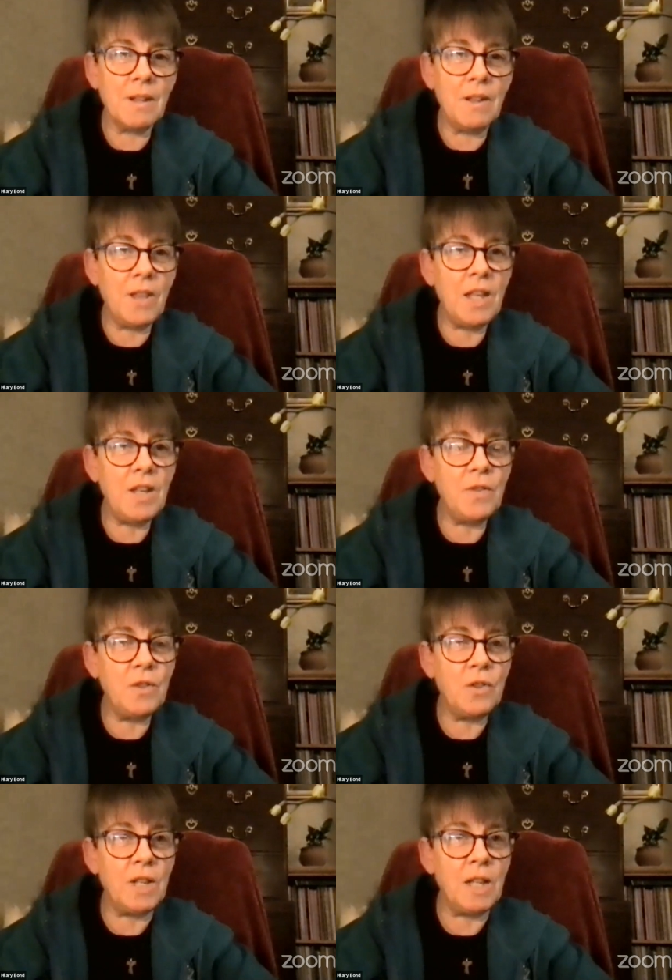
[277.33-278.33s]
Thank you for
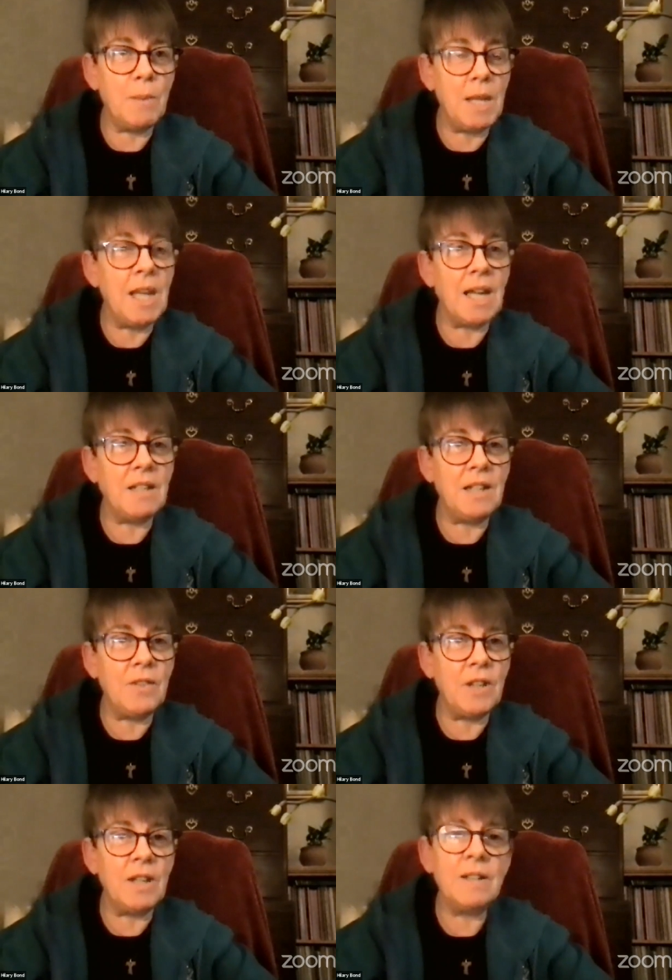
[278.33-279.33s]
joining me and
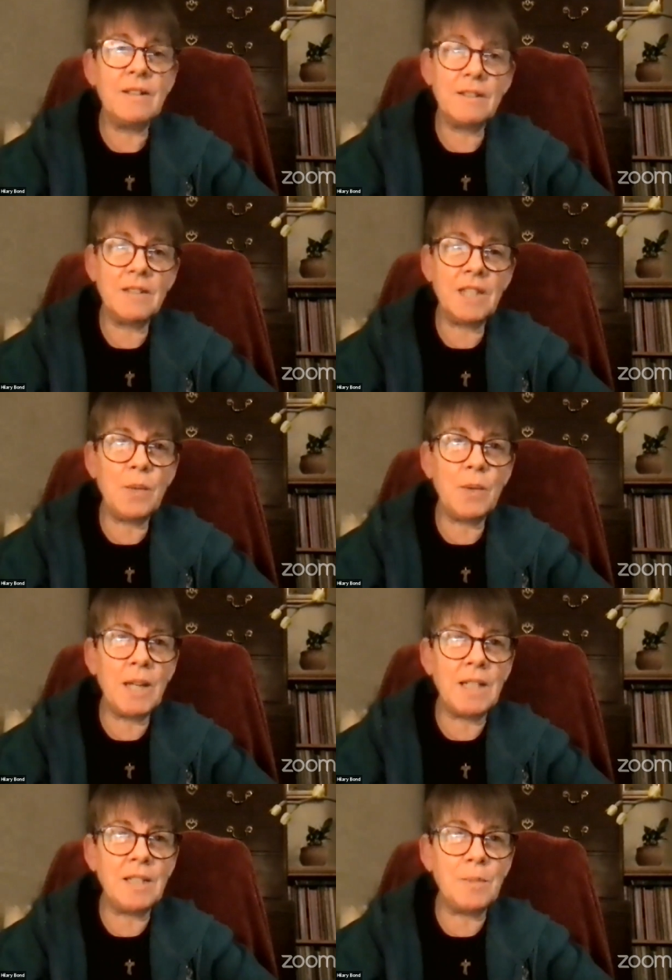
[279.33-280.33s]
Olivia. See you
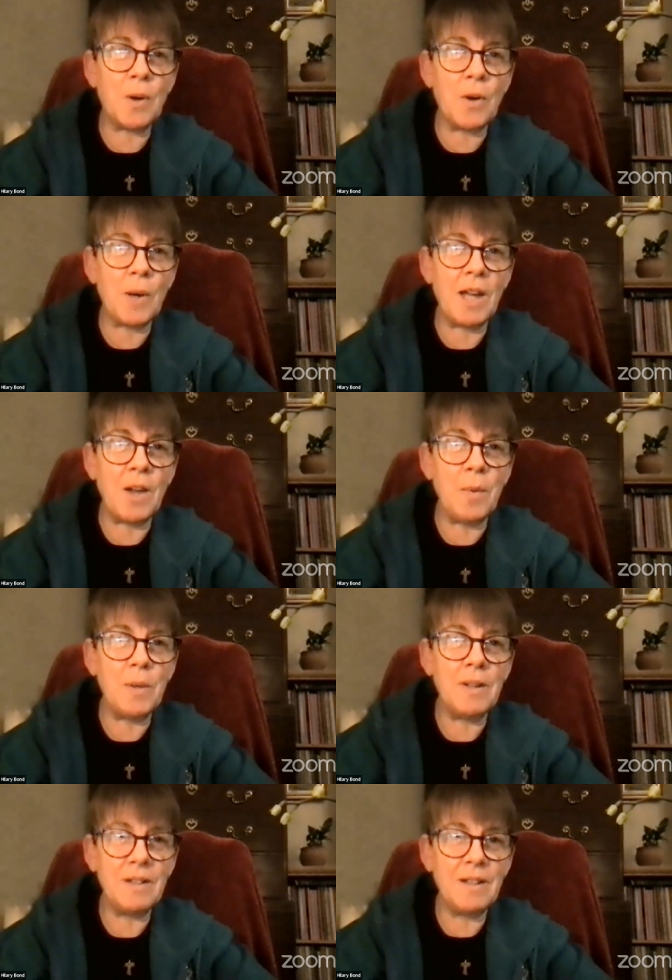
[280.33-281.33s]
again tomorrow, I hope.
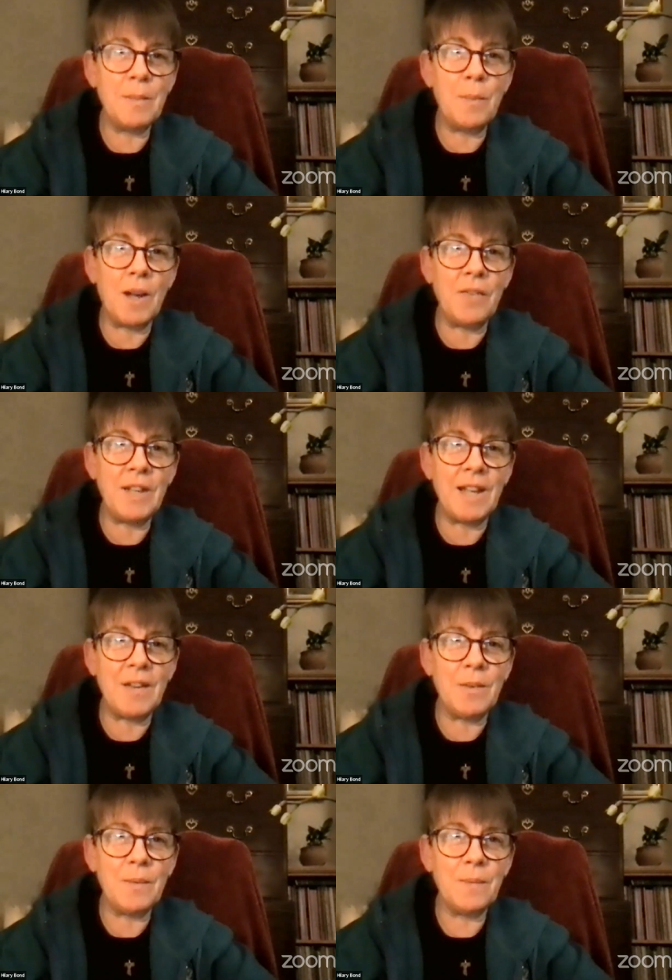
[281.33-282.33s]
Bye for now.